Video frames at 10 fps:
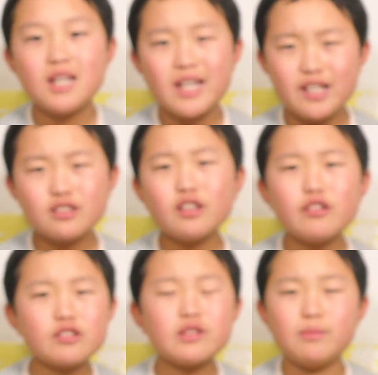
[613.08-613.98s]
He's
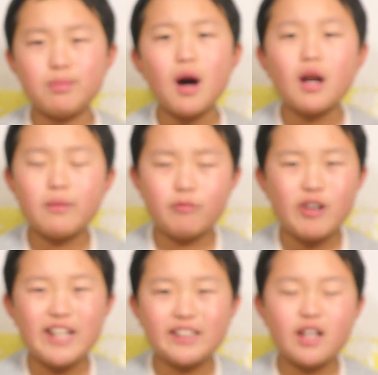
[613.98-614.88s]
close to the bottom
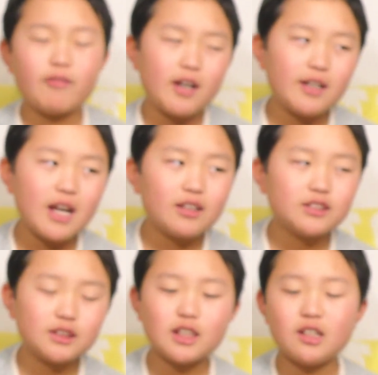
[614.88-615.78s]
ranking right now.
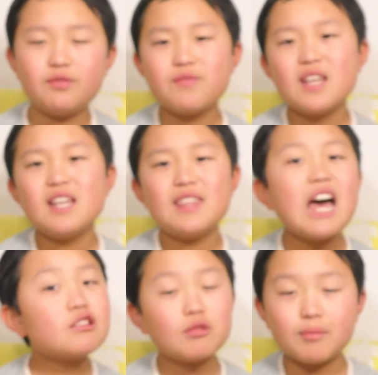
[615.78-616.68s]
So
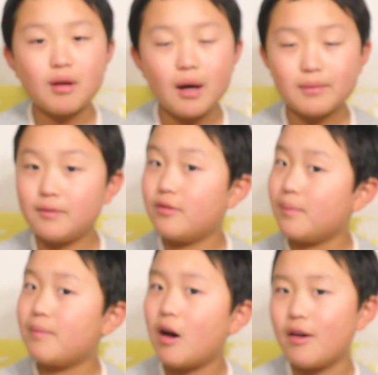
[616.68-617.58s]
that's one problem for
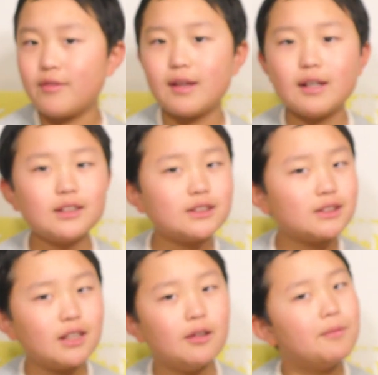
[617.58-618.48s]
Javier.
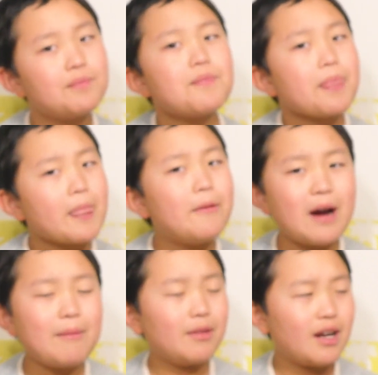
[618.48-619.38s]
So
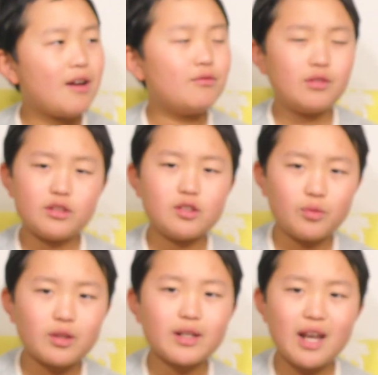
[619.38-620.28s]
I'm gonna we so
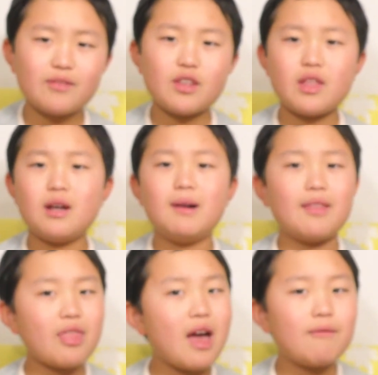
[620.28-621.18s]
we're gonna have to think
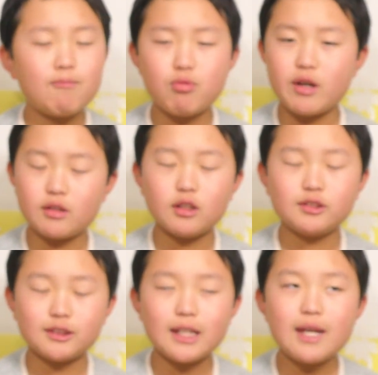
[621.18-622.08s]
about that pretty
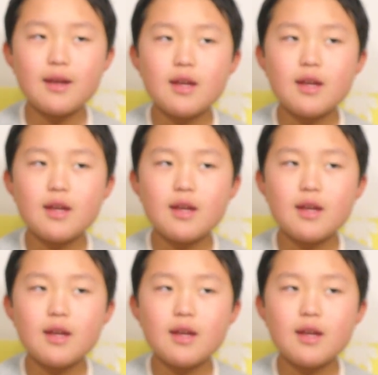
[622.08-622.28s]
closely.